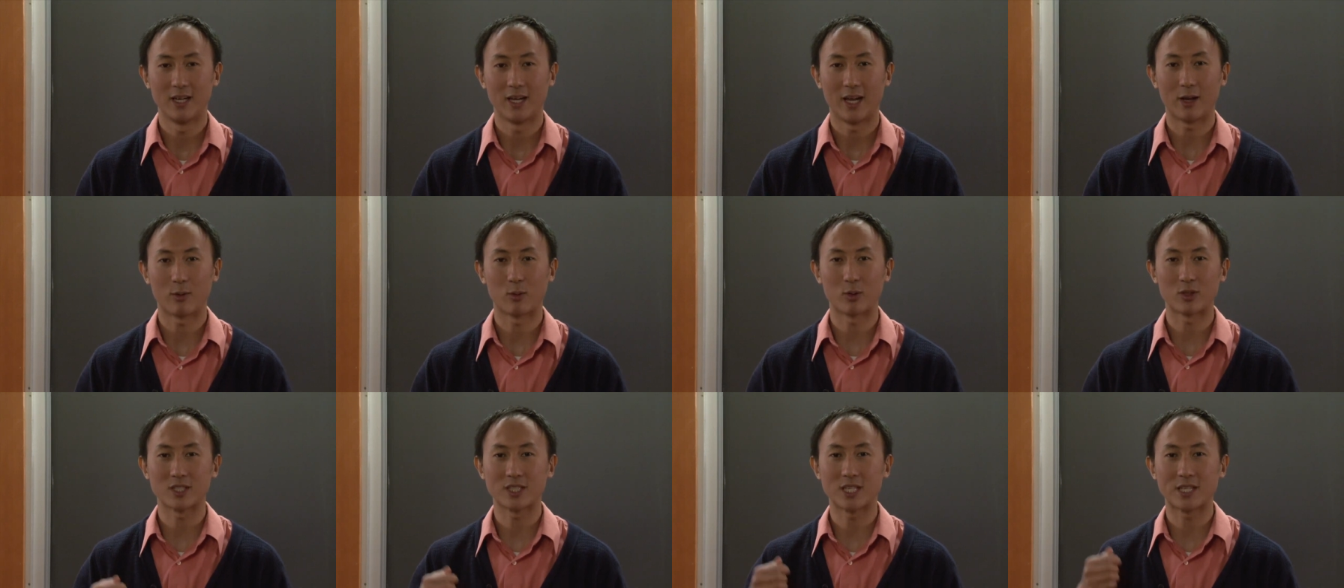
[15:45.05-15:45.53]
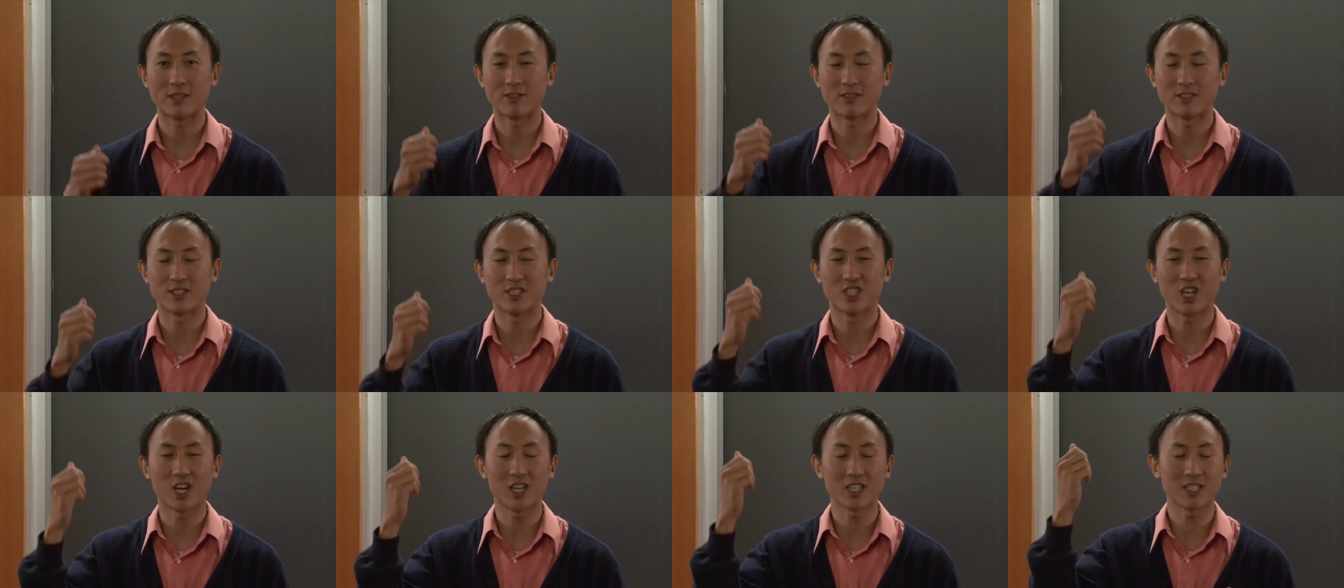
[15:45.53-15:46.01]
it
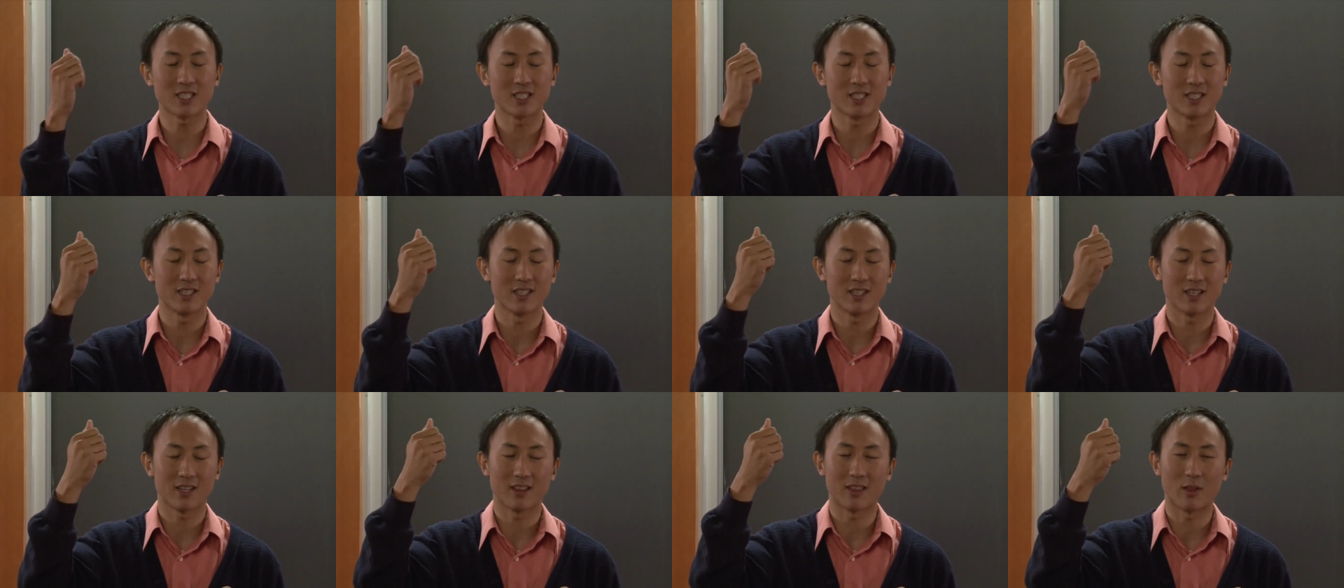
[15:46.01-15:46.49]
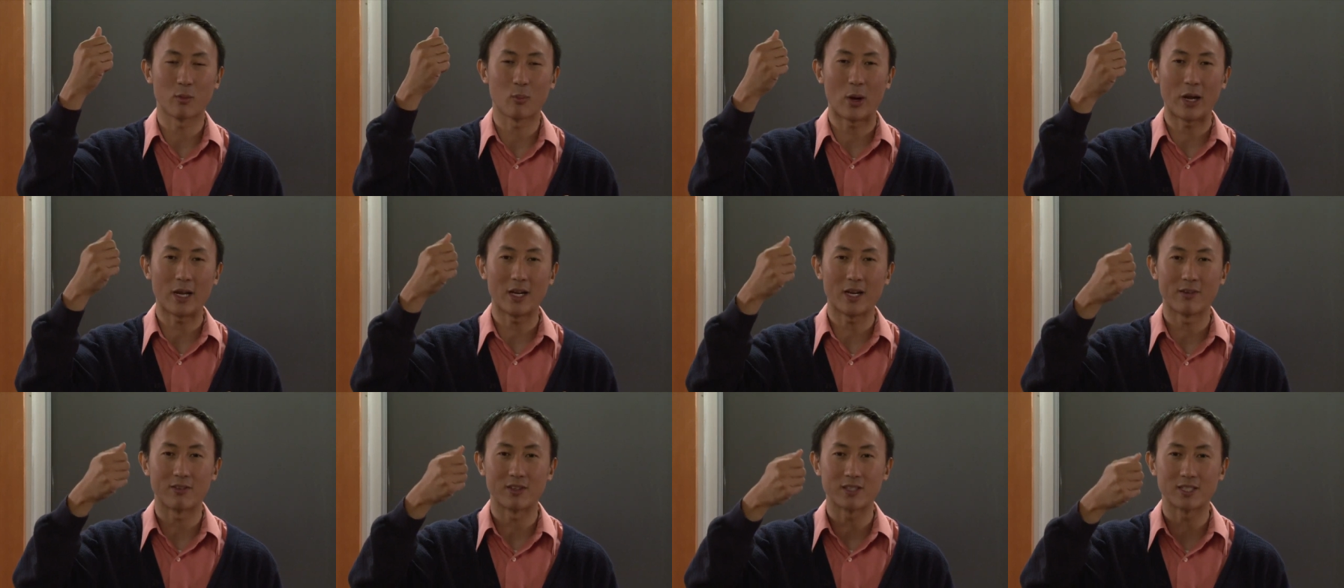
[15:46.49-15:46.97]
receives just the
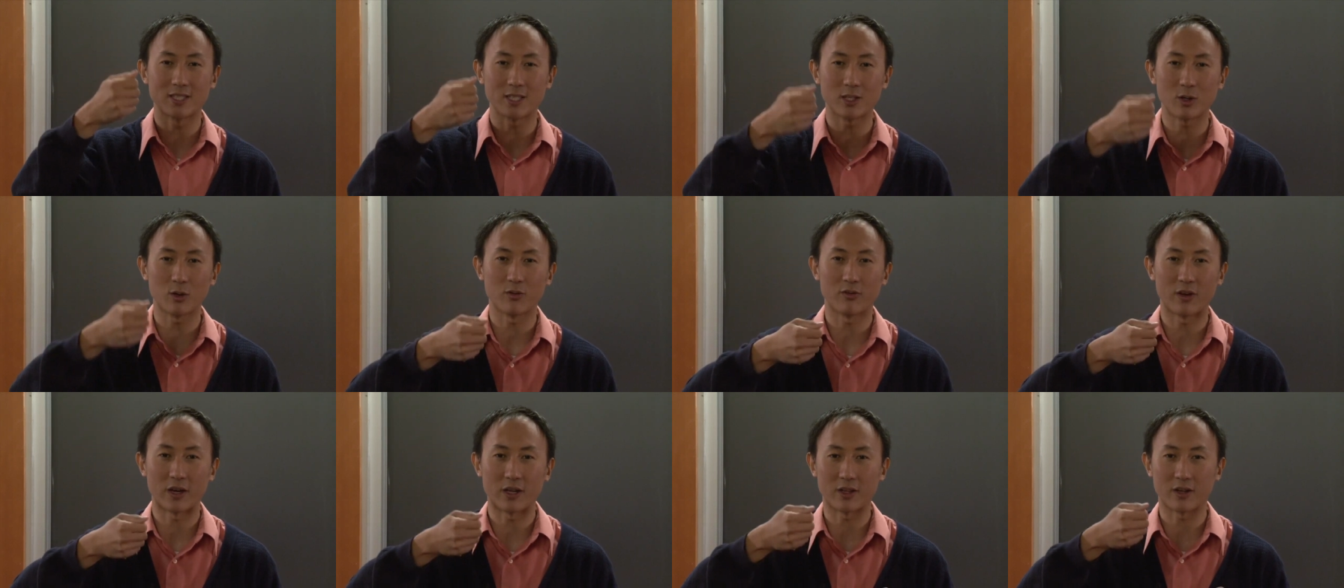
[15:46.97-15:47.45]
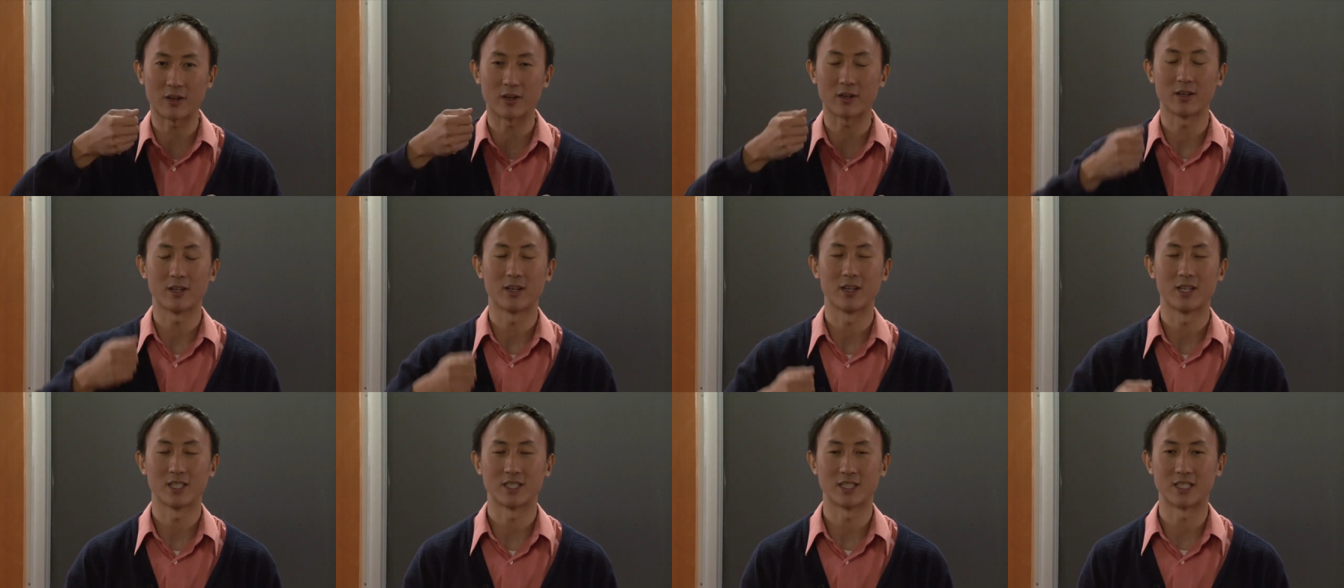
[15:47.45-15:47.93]
weight of a single
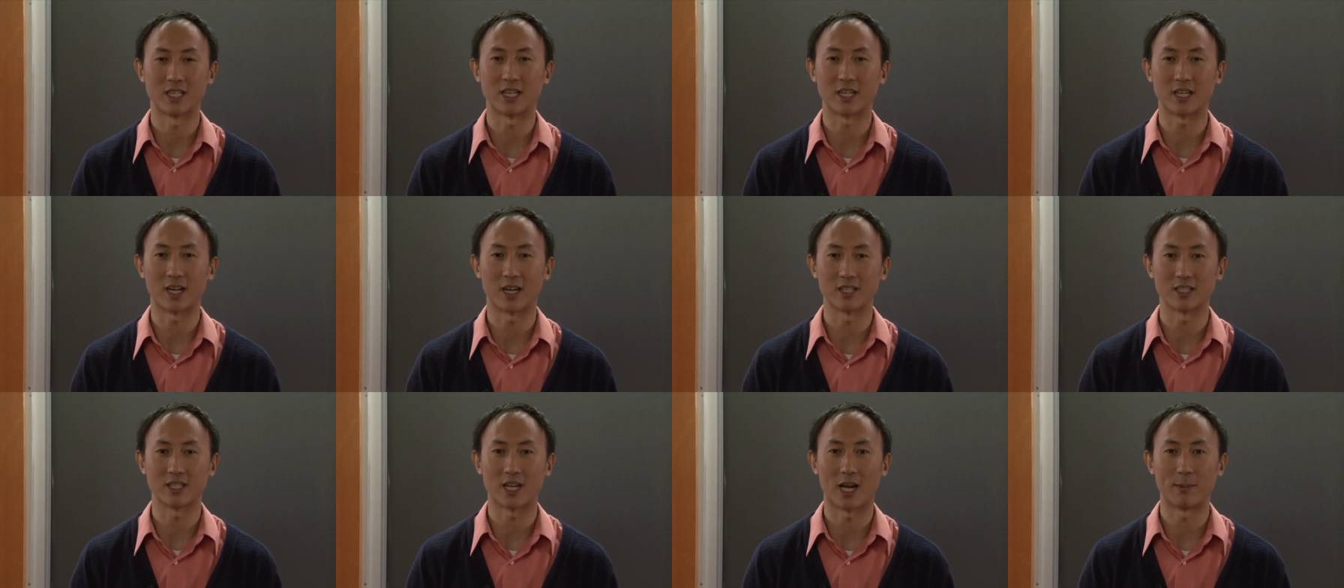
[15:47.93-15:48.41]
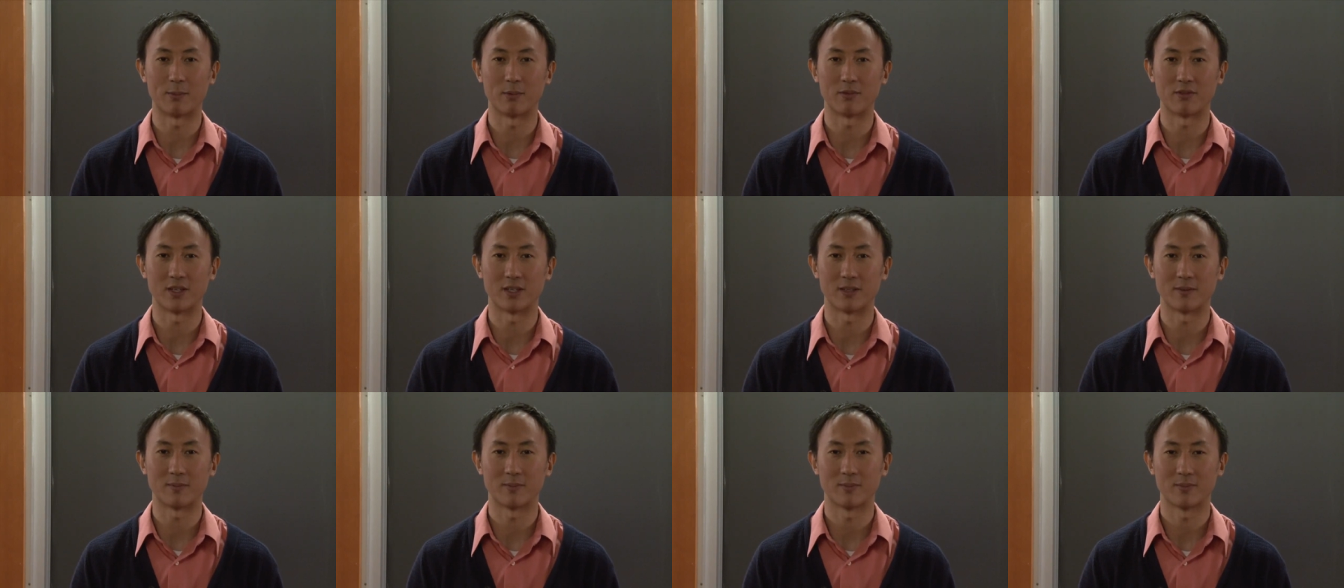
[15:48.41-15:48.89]
feather sitting on top
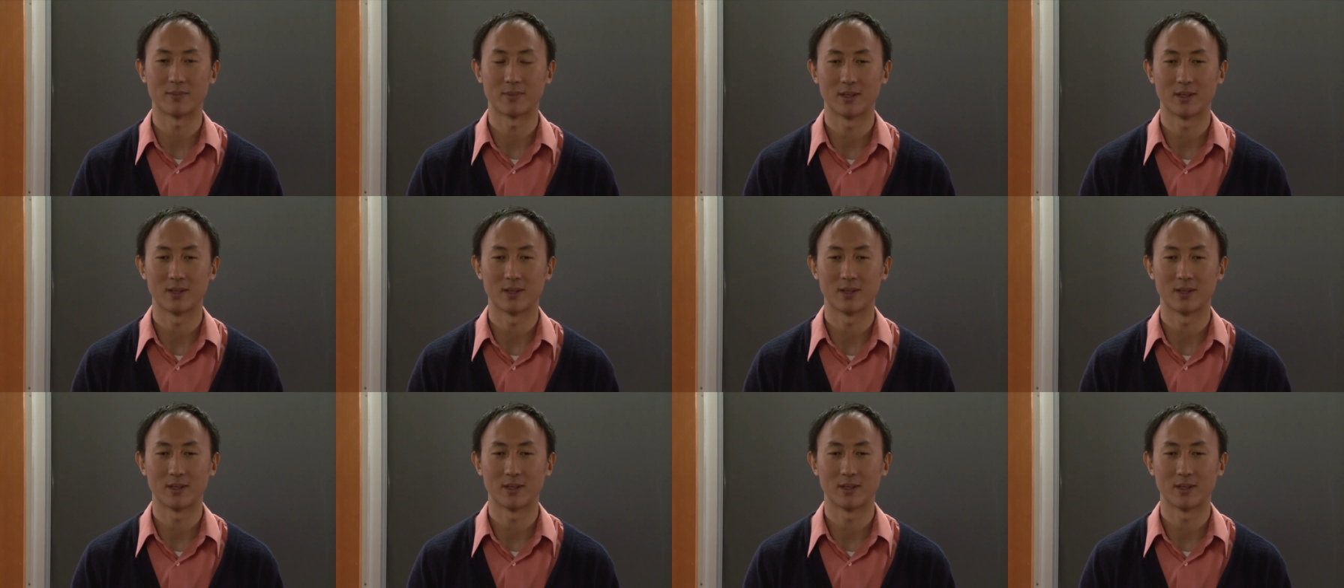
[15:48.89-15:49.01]
of it.